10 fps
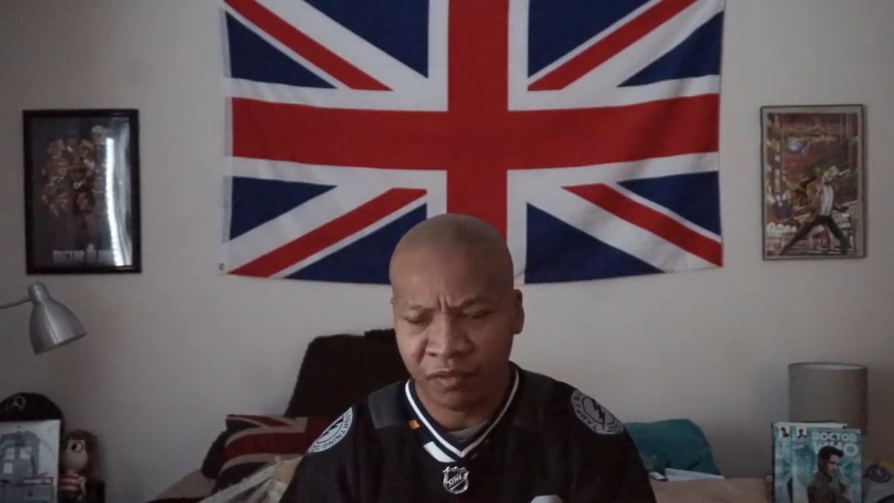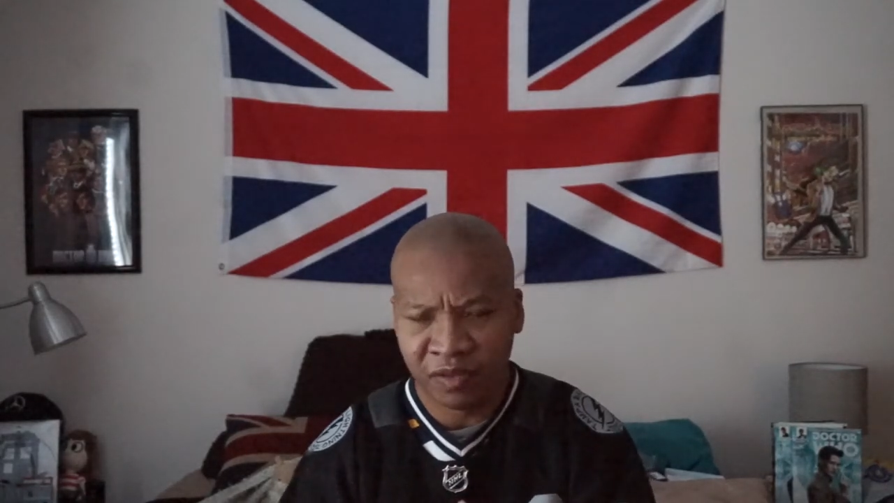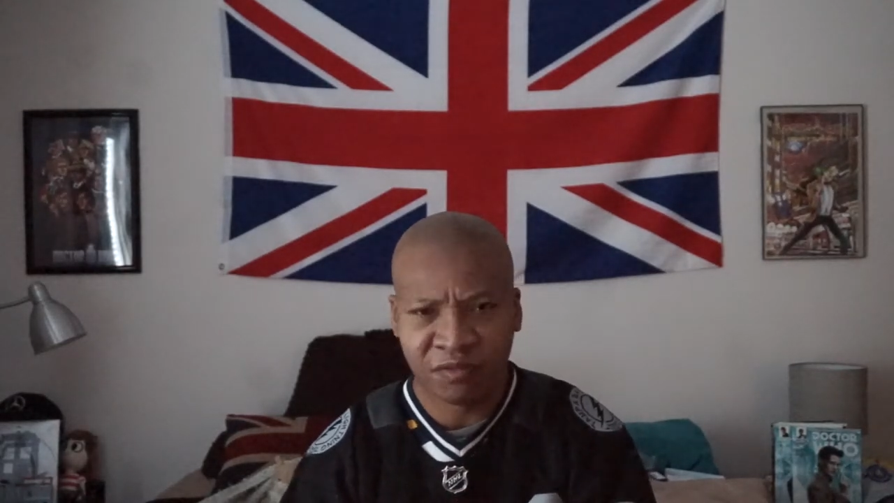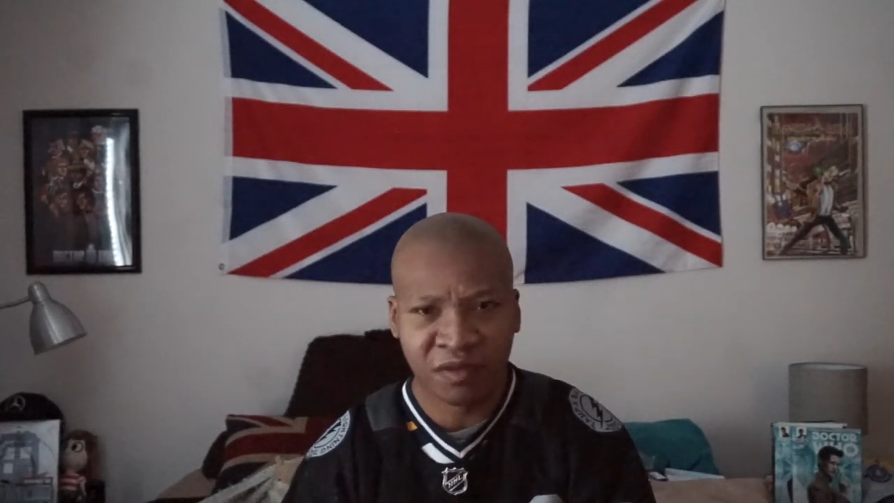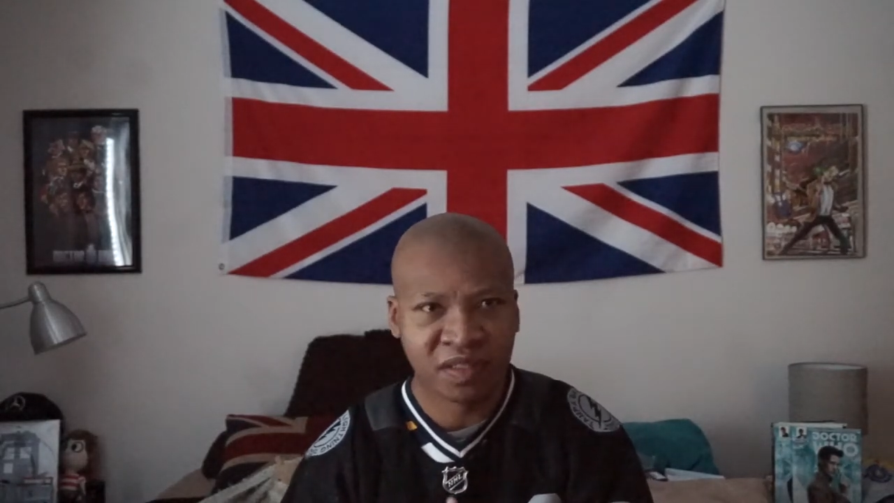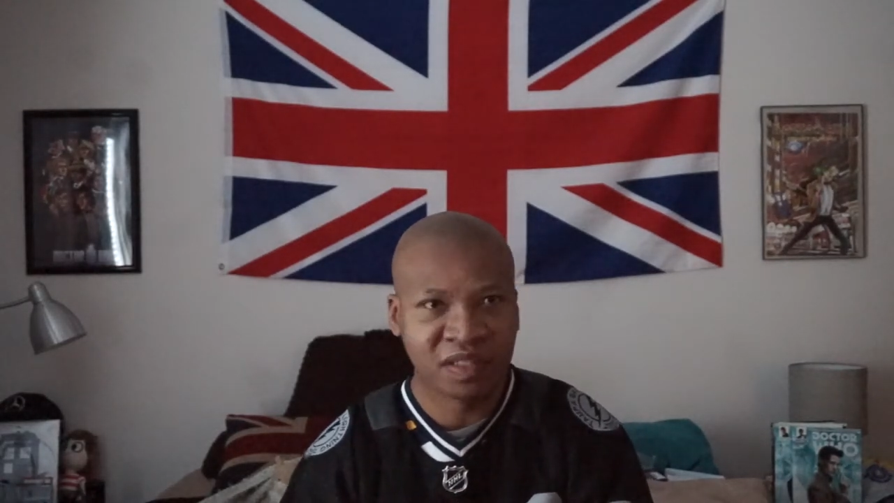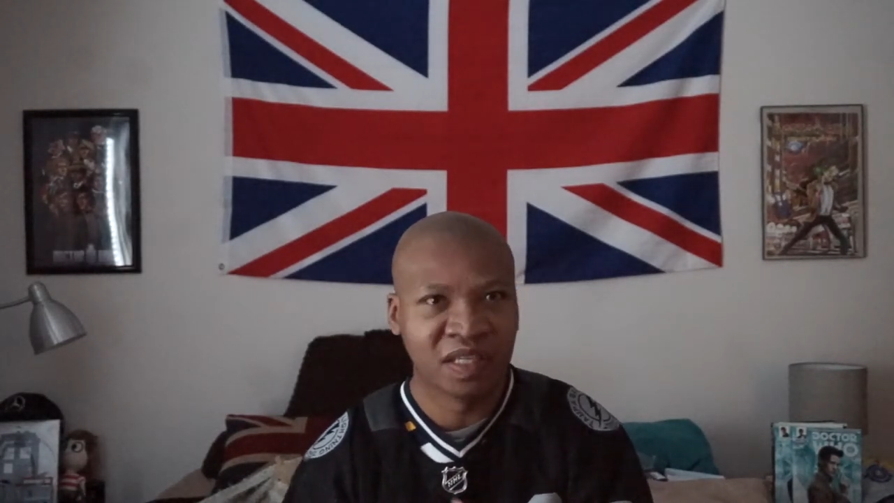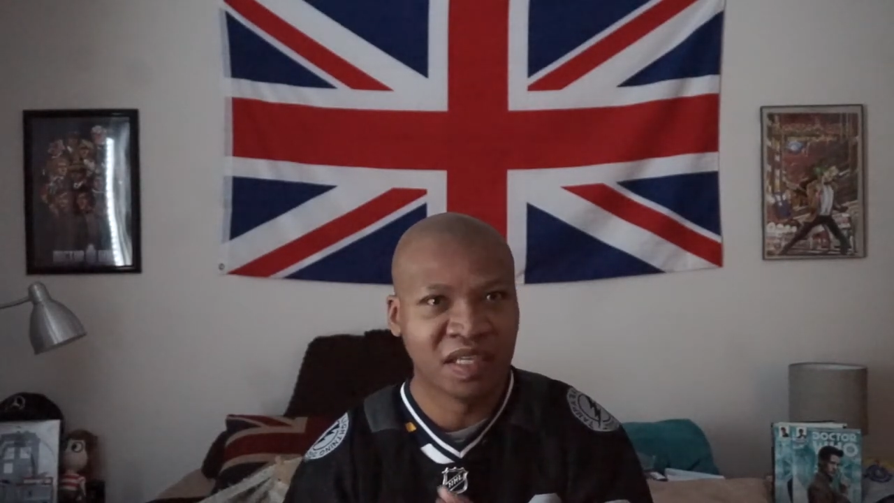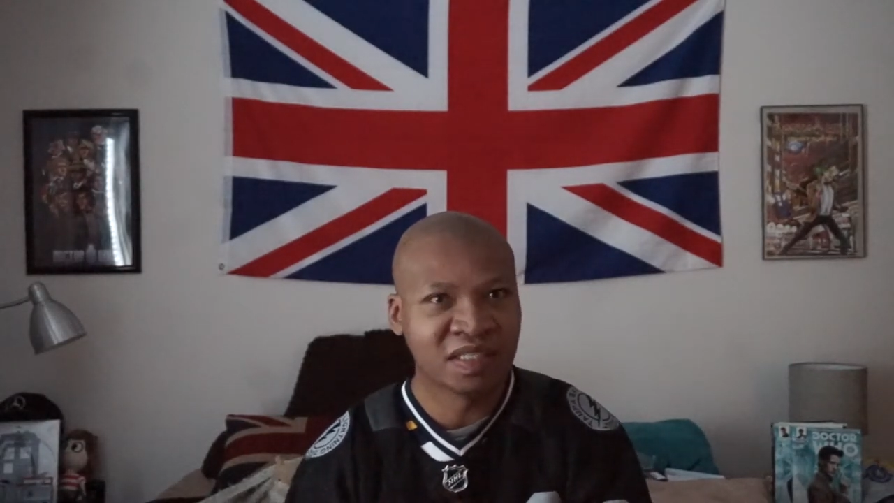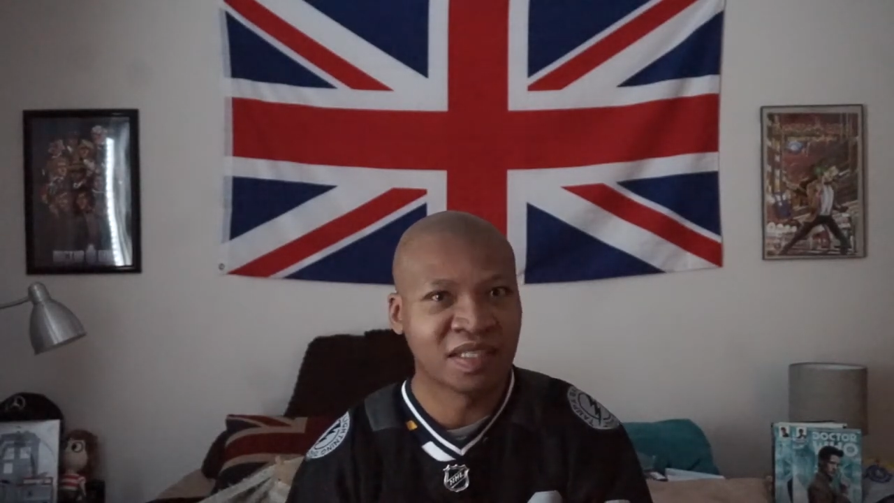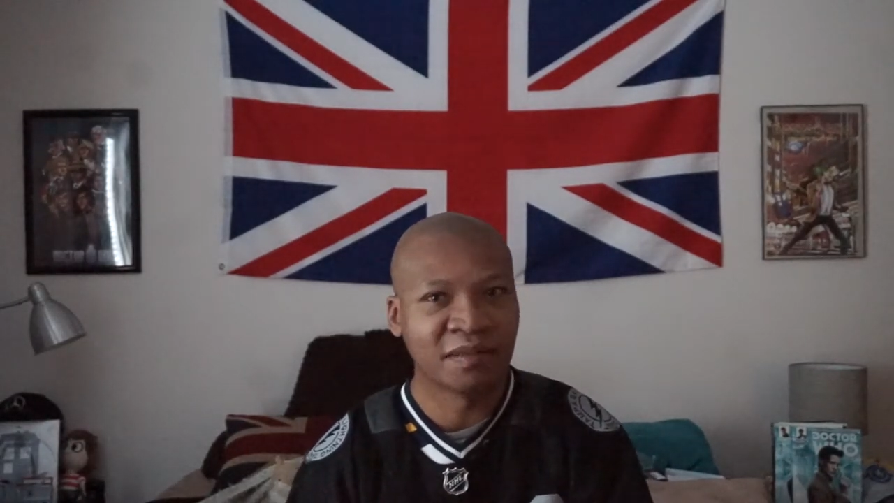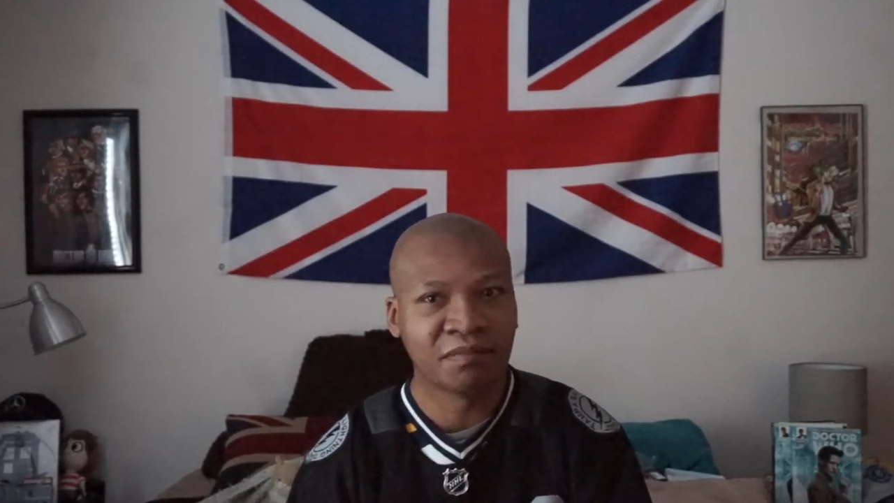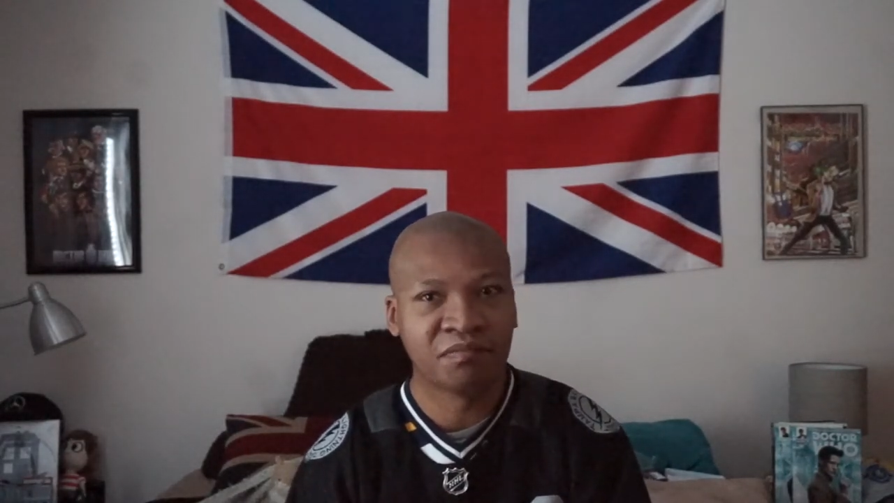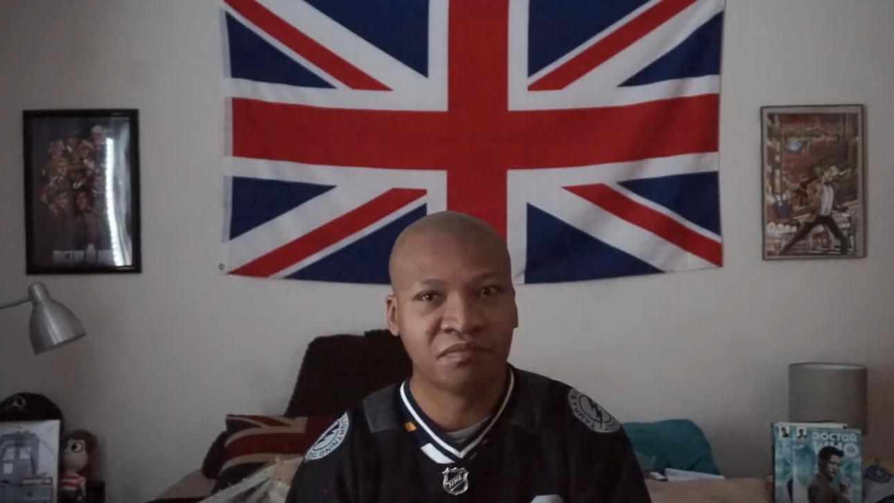reason why I say that is like